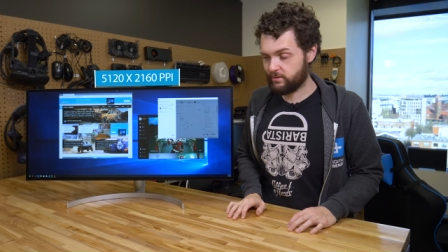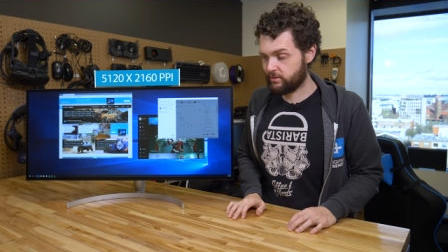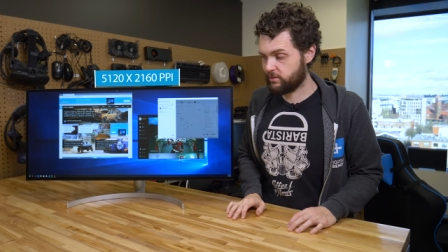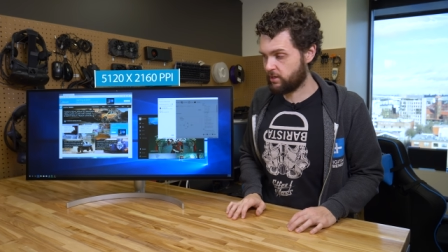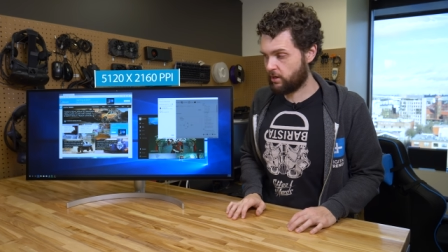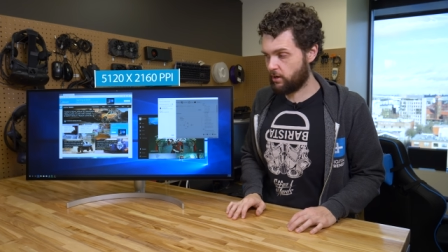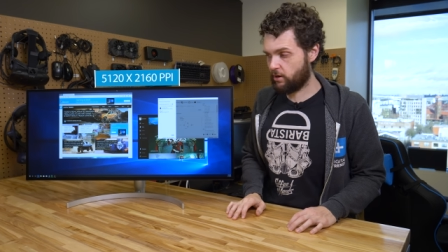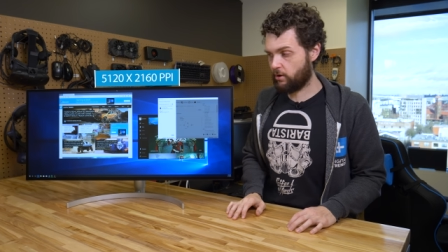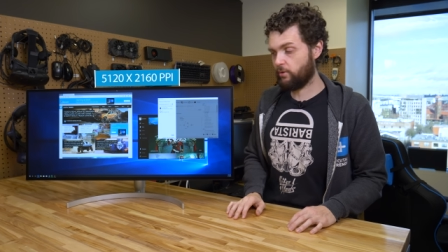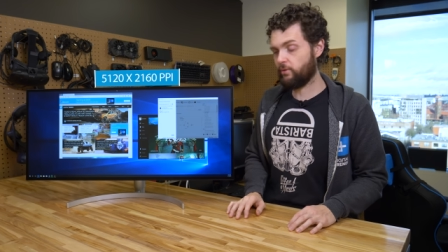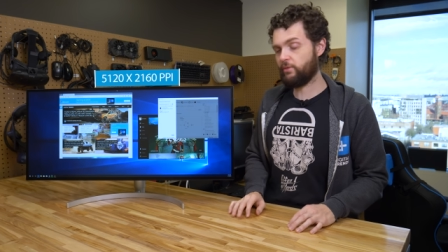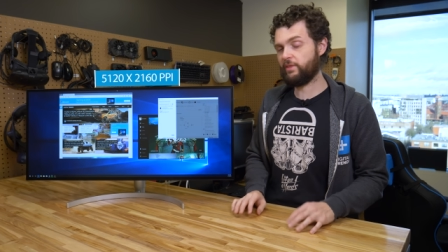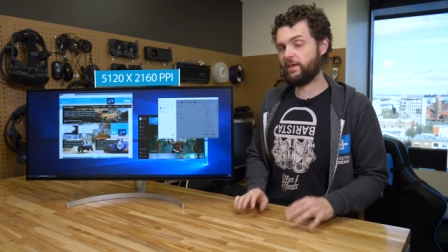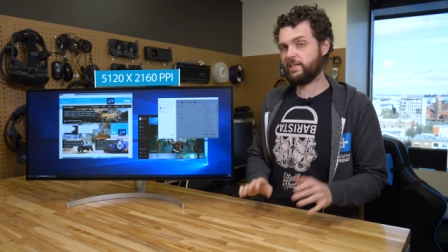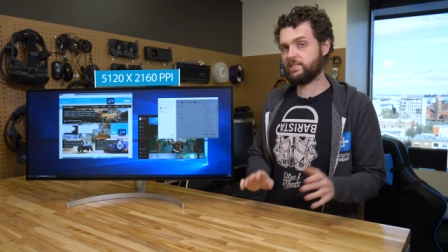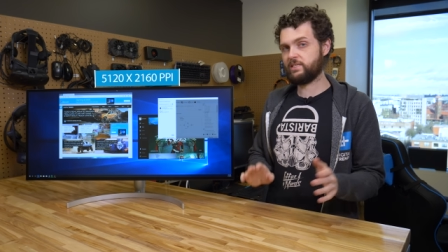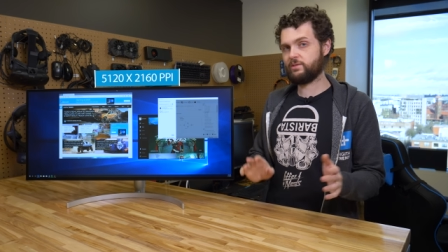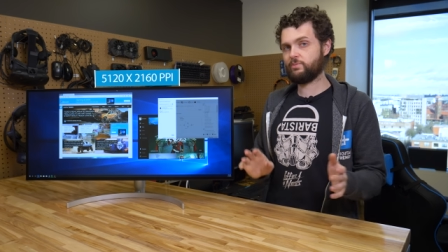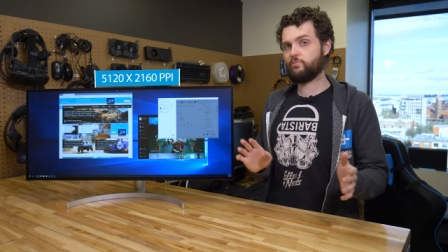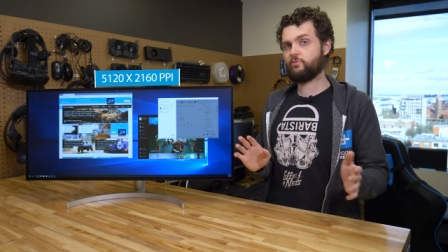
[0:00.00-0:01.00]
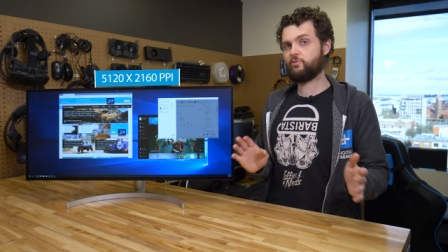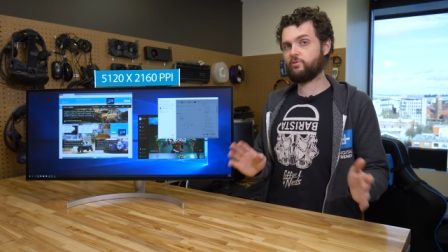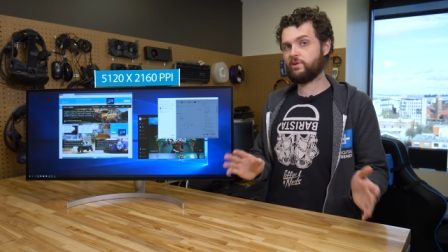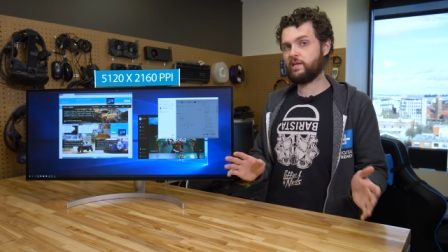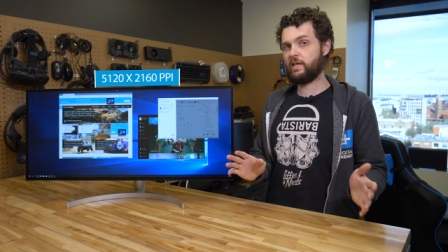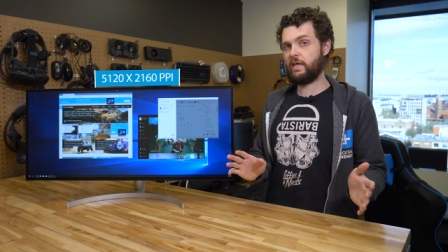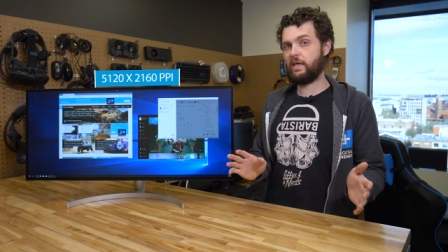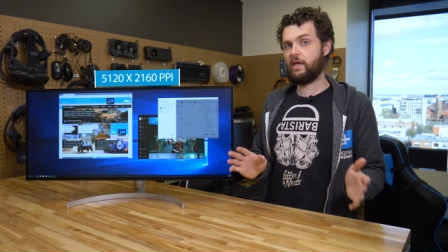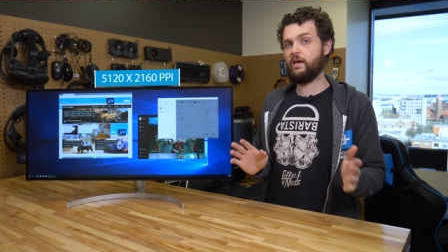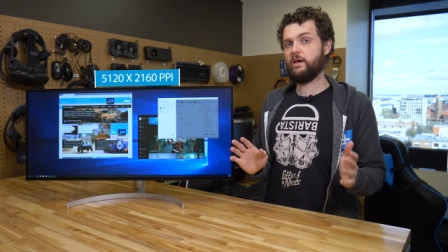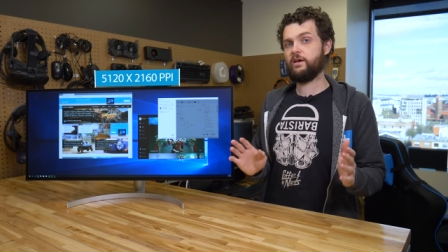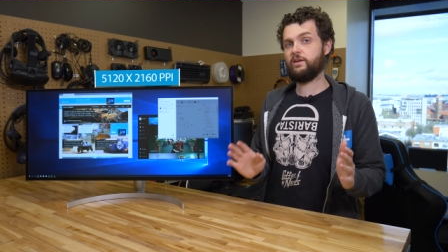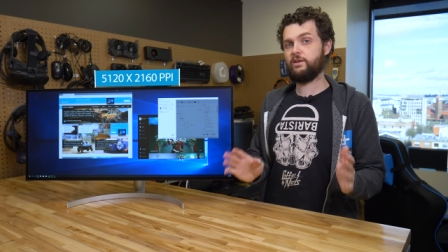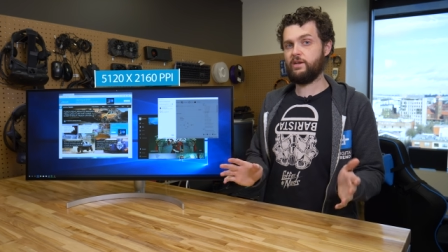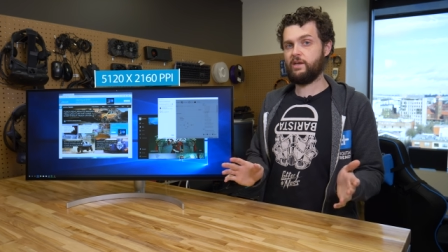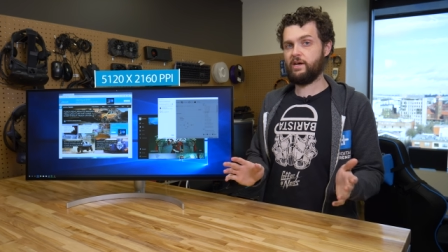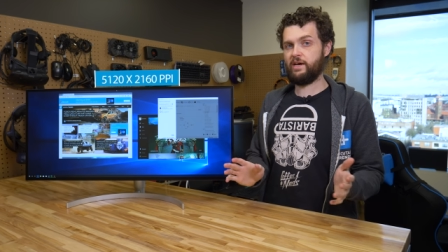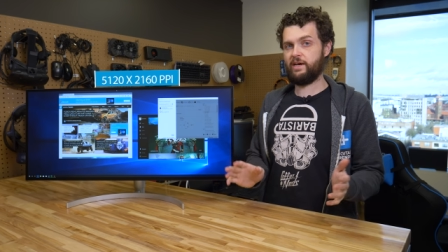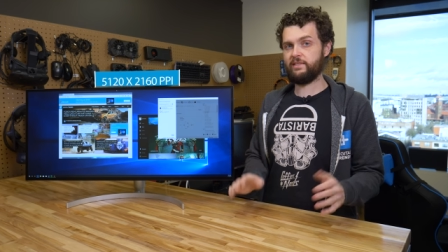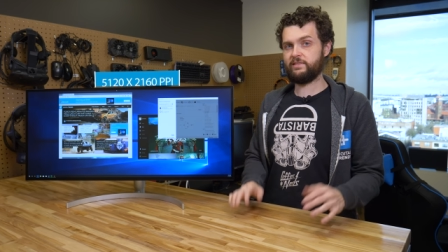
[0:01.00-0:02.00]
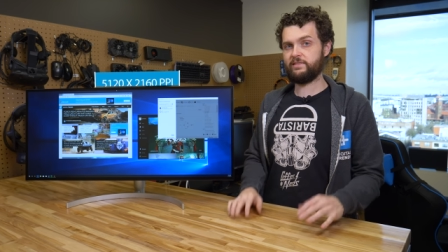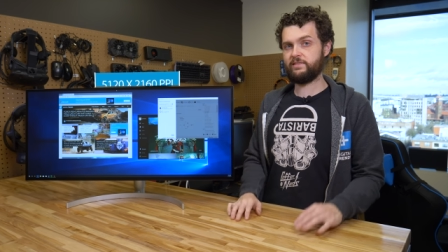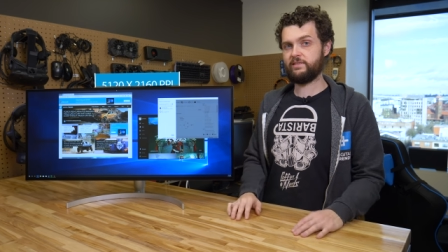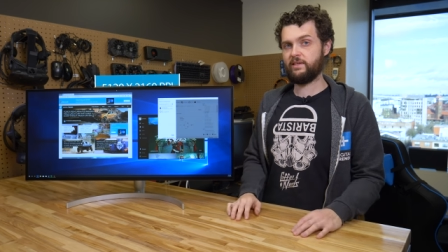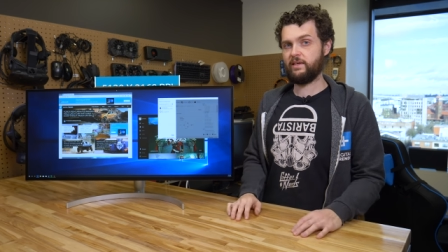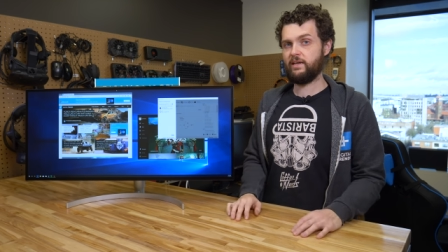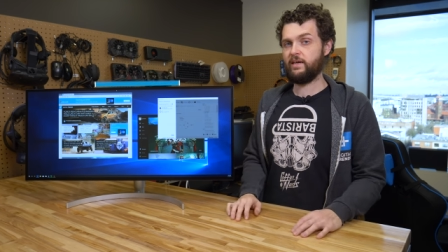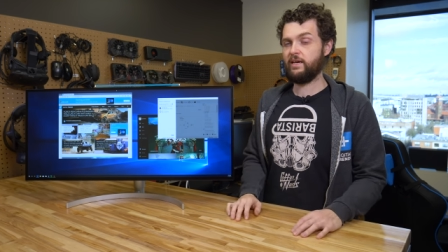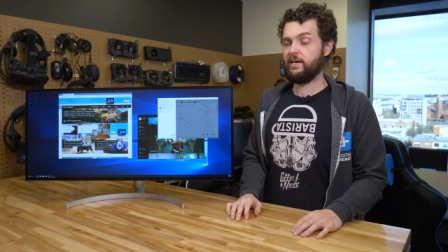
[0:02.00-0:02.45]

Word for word: So that's pretty nuts.